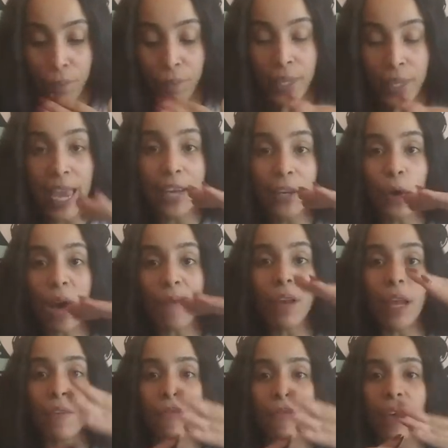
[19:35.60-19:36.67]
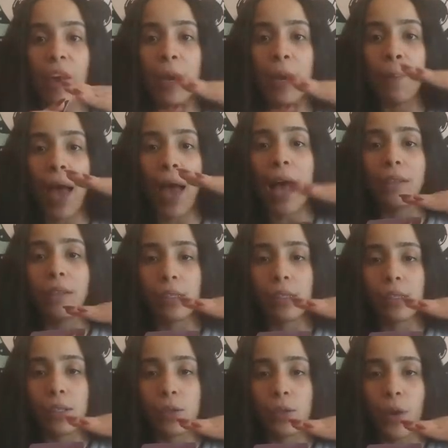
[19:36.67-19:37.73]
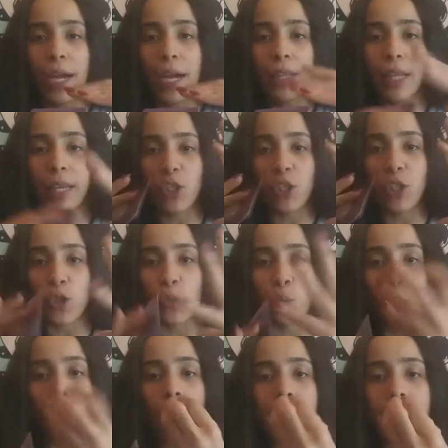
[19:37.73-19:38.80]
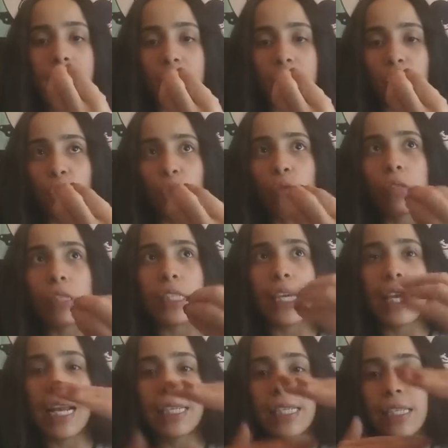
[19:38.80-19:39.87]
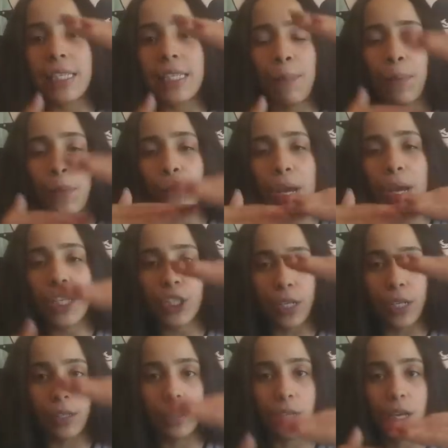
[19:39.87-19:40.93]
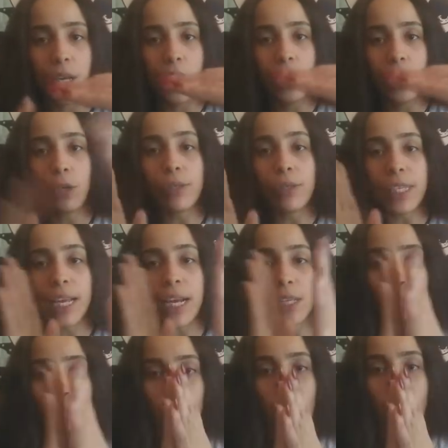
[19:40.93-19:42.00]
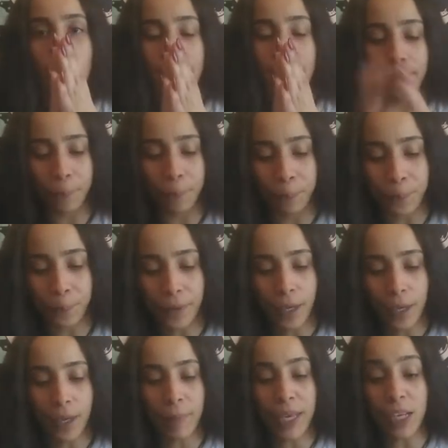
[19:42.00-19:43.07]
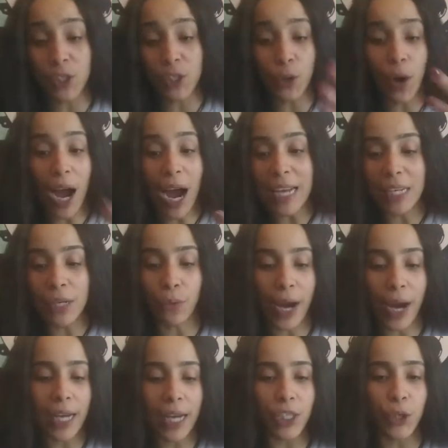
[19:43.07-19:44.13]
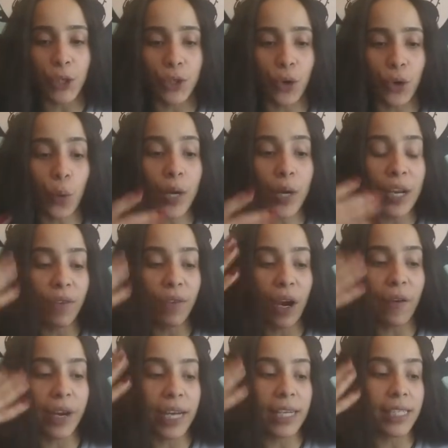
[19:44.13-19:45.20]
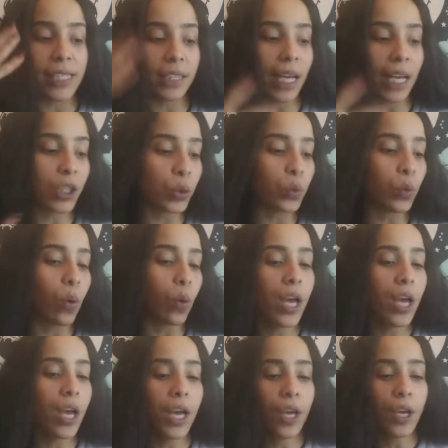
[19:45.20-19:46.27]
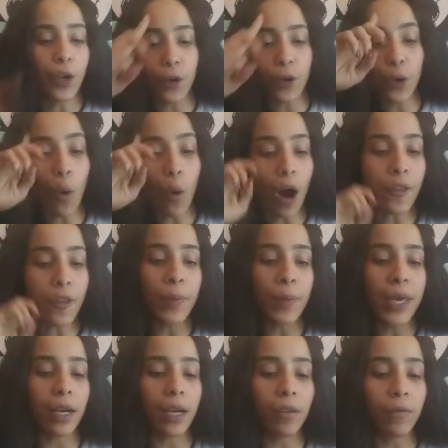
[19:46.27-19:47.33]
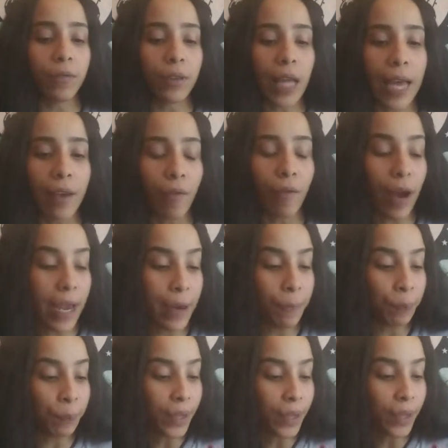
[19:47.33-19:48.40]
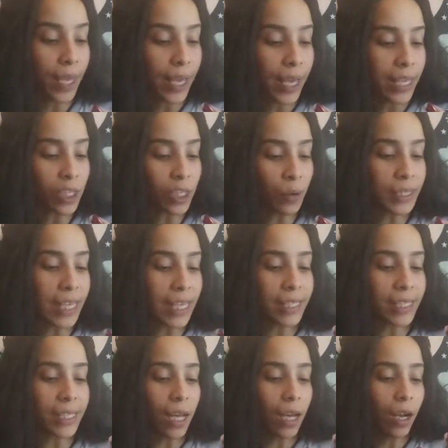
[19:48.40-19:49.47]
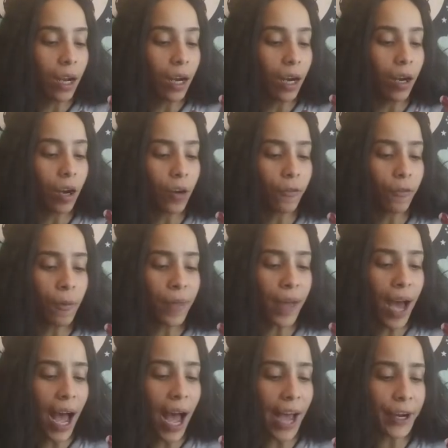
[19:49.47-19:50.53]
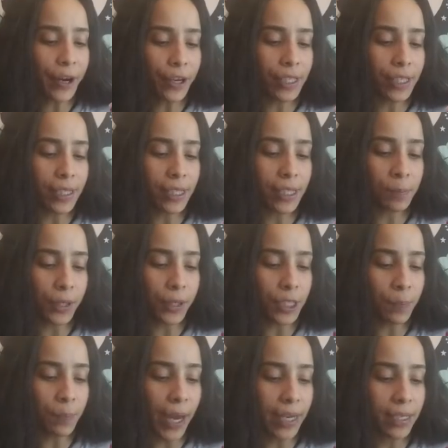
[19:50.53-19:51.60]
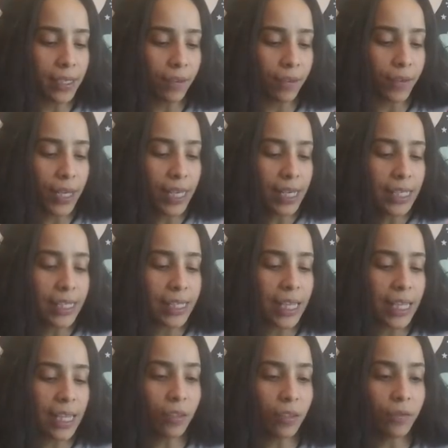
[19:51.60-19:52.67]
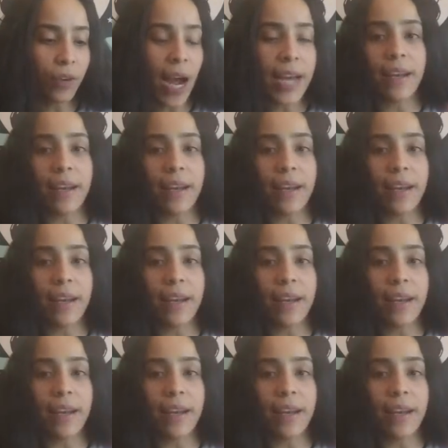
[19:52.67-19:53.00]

And you have it like very balanced, right? Like it's just oneness. You don't see it as a separation. You see it as one because you're highly ranked. You're already very intellectual. You are the beacon of light, right? And so it says, look from the highest perspective. See the divine in